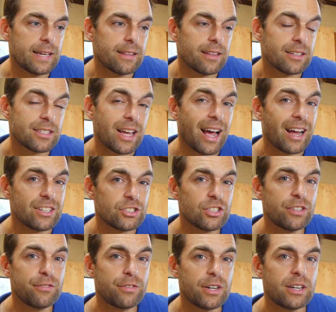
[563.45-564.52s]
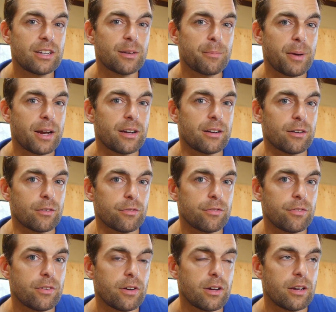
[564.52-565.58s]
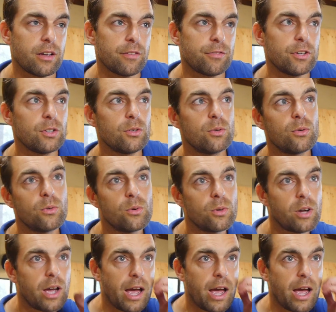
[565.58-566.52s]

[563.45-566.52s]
That's actually very competitive. If you